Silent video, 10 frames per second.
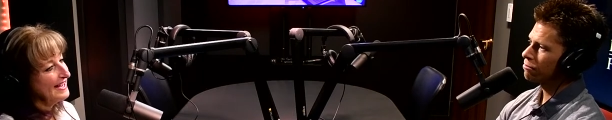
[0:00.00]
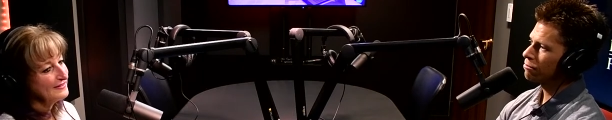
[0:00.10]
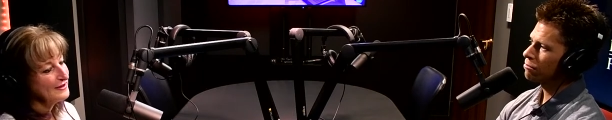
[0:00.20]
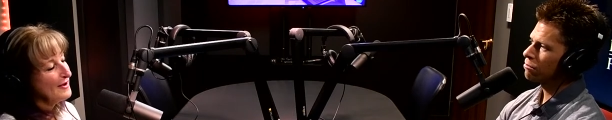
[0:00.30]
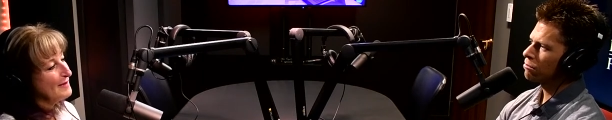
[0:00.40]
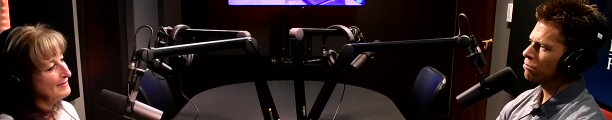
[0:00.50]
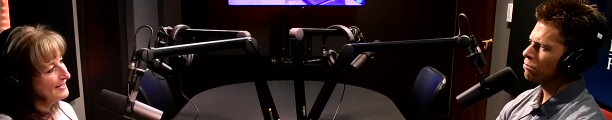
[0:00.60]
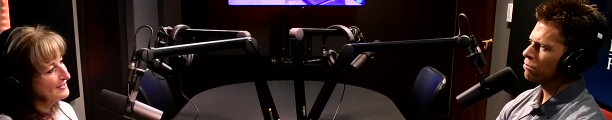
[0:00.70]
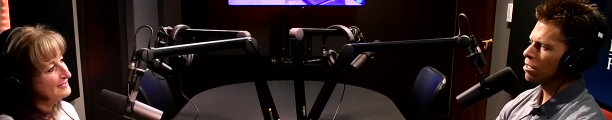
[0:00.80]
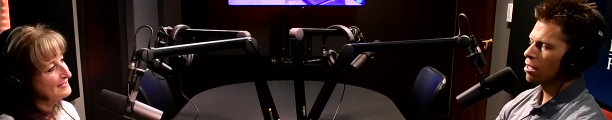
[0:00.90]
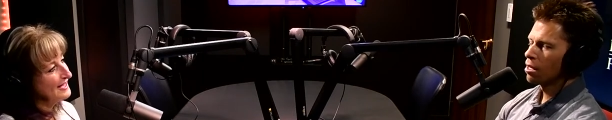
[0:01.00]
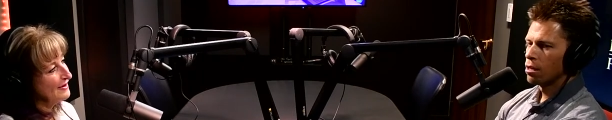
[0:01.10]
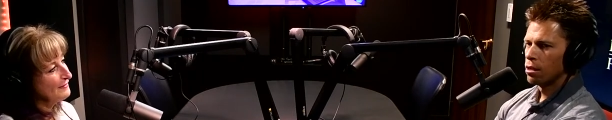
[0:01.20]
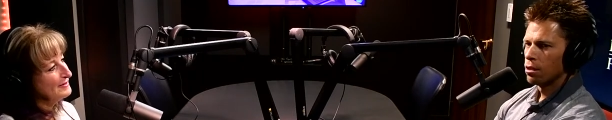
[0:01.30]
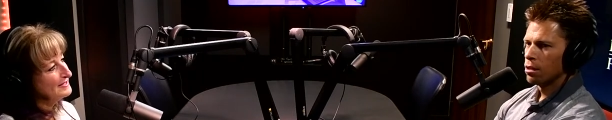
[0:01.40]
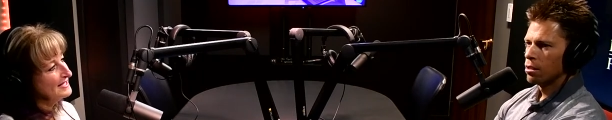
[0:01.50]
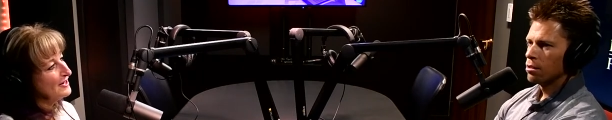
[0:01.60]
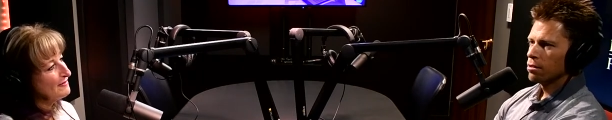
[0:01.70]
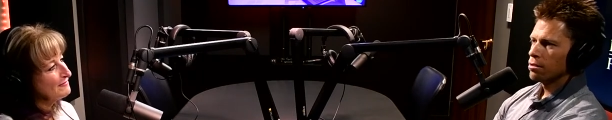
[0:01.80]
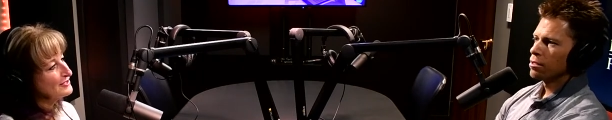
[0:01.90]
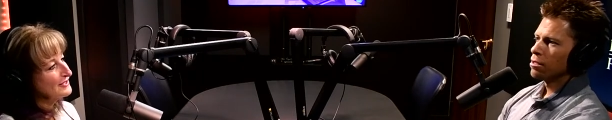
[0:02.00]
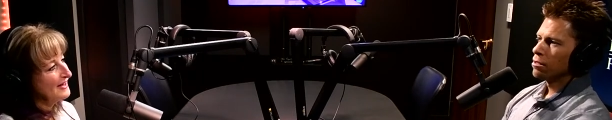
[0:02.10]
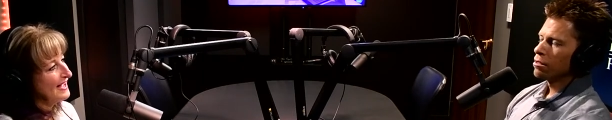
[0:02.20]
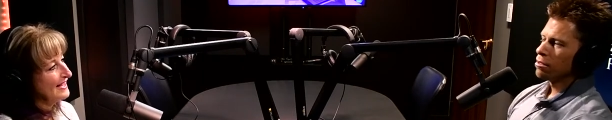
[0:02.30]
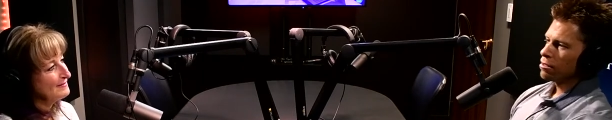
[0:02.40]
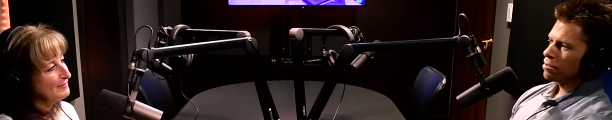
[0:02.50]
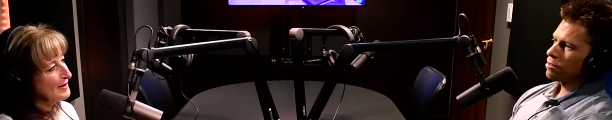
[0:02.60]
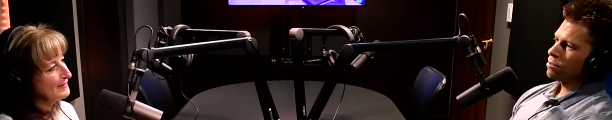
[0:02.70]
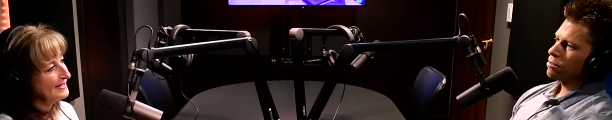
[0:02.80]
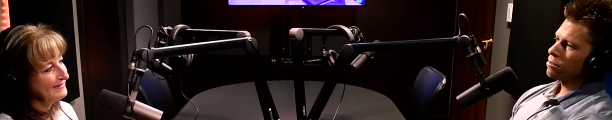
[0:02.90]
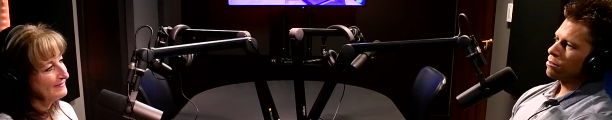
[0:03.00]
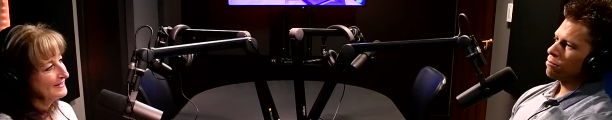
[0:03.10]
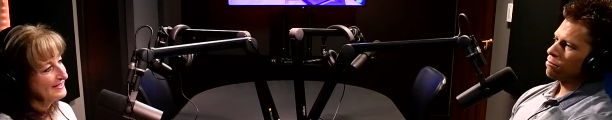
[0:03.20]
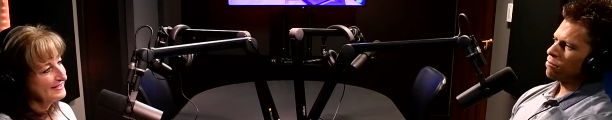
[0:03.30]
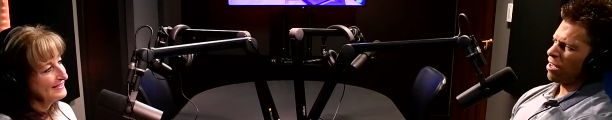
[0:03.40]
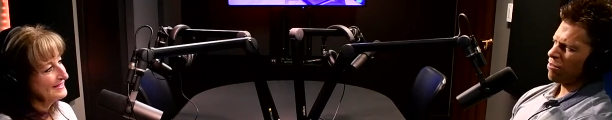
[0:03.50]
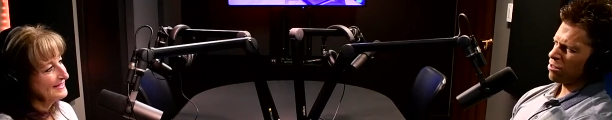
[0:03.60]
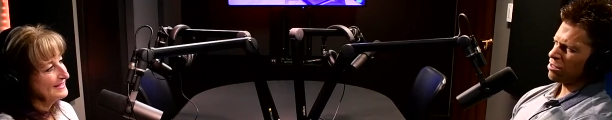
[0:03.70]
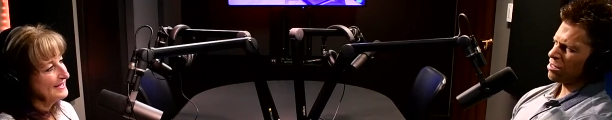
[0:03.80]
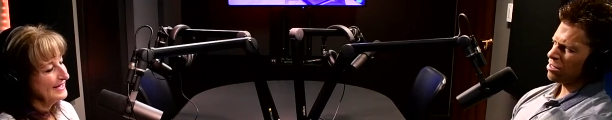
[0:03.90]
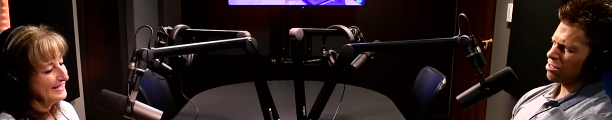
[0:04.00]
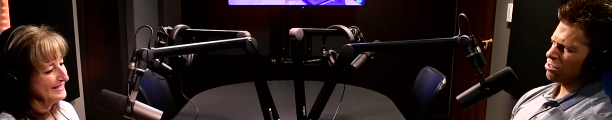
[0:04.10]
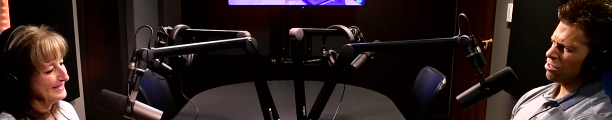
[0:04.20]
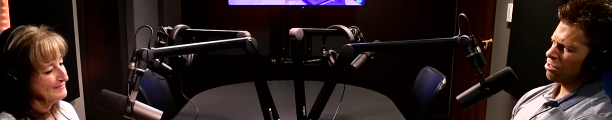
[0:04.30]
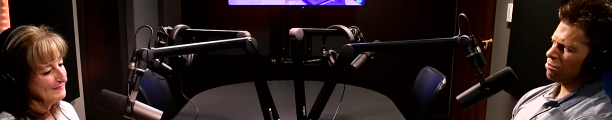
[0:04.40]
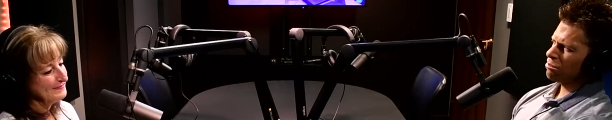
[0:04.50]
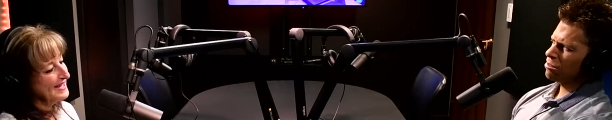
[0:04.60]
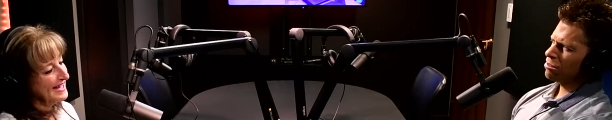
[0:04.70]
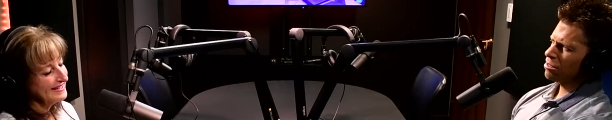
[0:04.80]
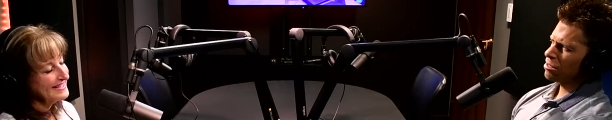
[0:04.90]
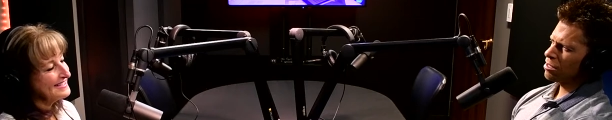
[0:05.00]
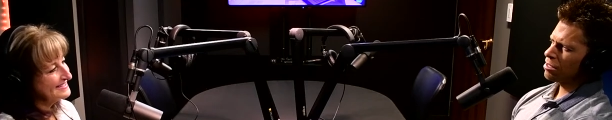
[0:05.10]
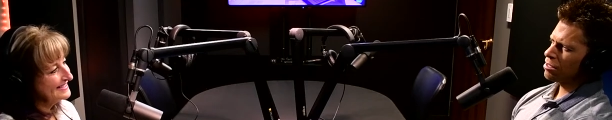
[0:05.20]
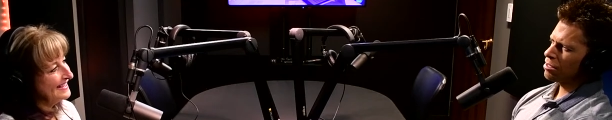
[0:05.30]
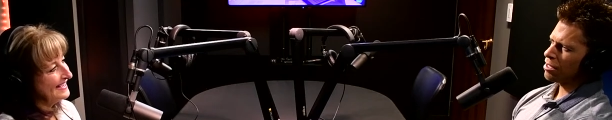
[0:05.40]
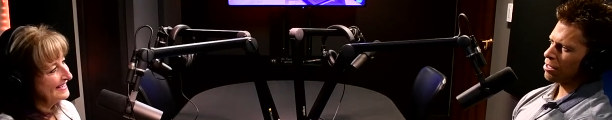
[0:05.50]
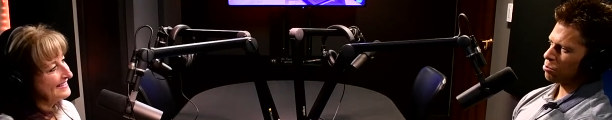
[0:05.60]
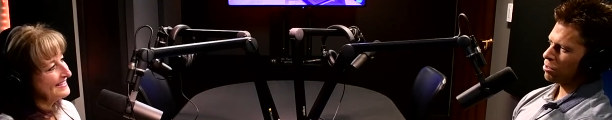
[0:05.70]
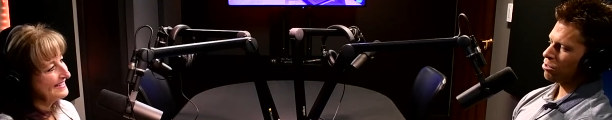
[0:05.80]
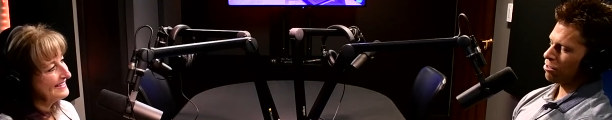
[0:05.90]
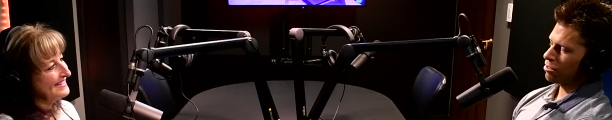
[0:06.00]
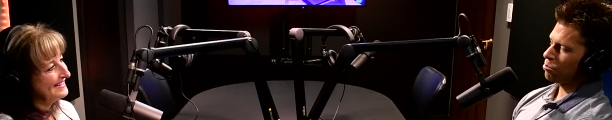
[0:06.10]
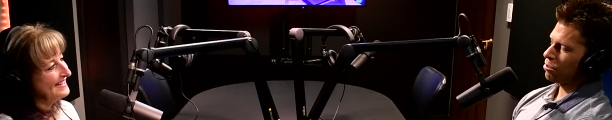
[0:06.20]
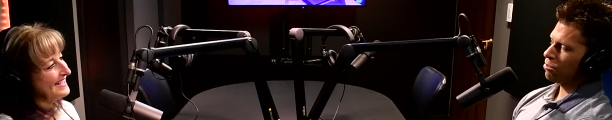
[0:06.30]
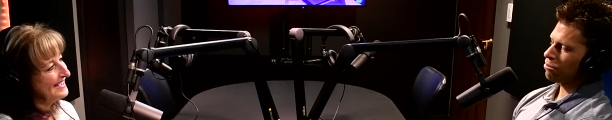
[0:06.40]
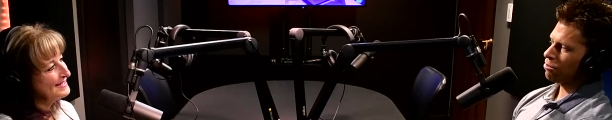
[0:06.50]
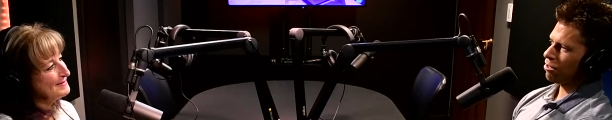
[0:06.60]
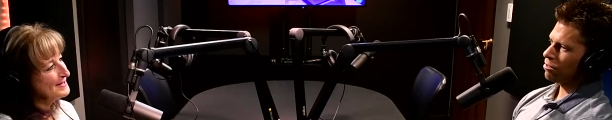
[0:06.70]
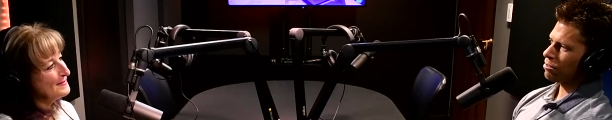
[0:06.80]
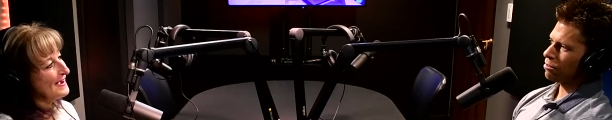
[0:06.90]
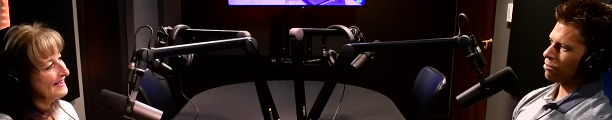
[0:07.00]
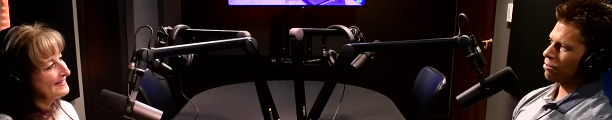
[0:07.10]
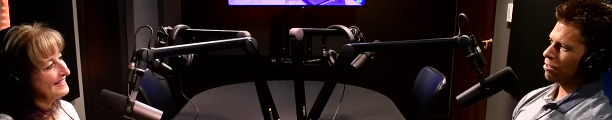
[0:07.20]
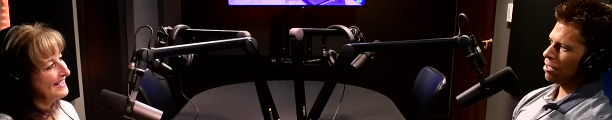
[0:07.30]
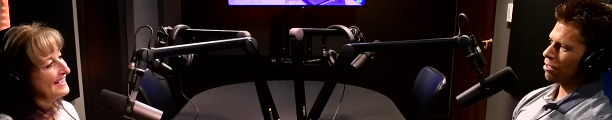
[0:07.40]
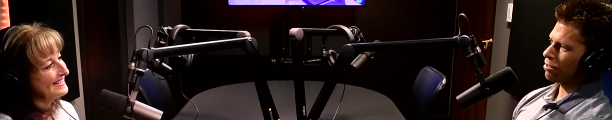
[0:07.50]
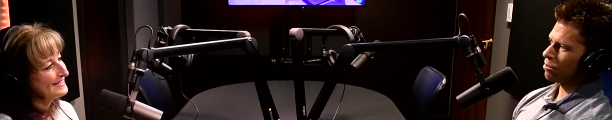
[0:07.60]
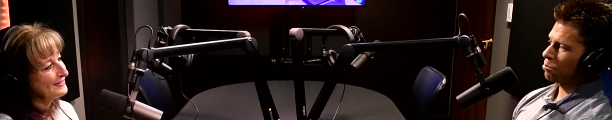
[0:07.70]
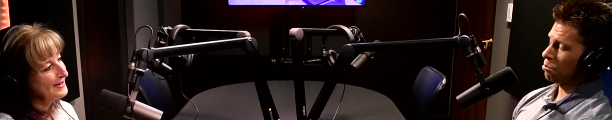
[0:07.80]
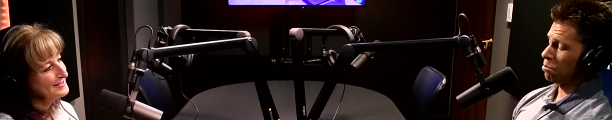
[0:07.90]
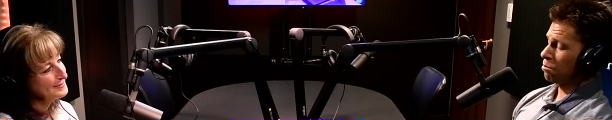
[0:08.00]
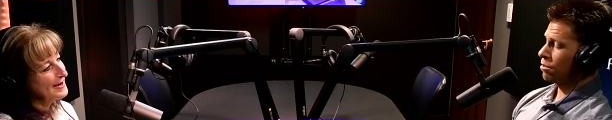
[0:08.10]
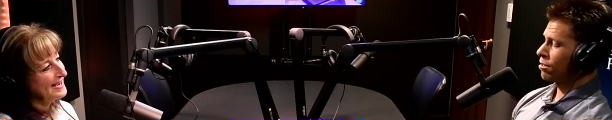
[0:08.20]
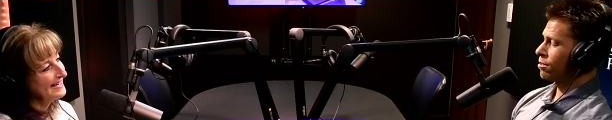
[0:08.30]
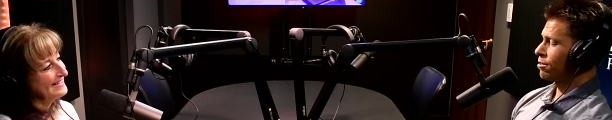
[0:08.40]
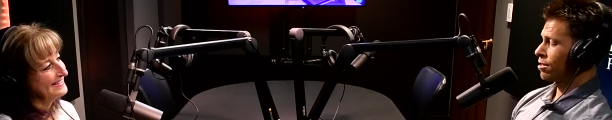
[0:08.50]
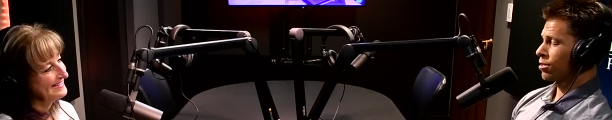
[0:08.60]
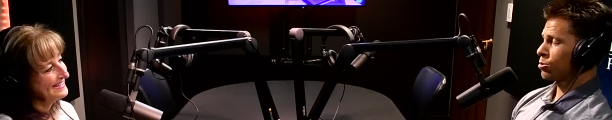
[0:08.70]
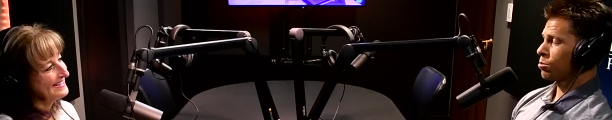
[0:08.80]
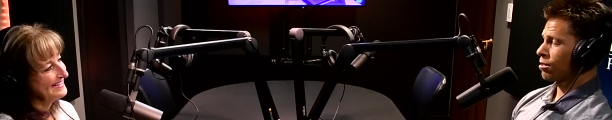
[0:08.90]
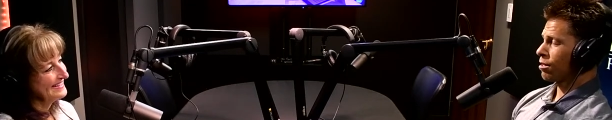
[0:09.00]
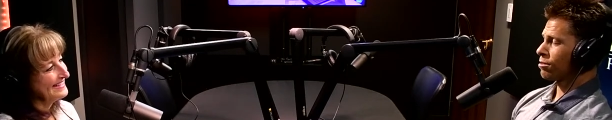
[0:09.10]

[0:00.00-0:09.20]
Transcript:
Speaker 1: I don't know how many years now. We did our first client probably
Speaker 2: five six years ago
Speaker 1: at least yeah it's
Speaker 2: been it's been yeah, crazy been a while. Yeah. yeah. crazy ride it's been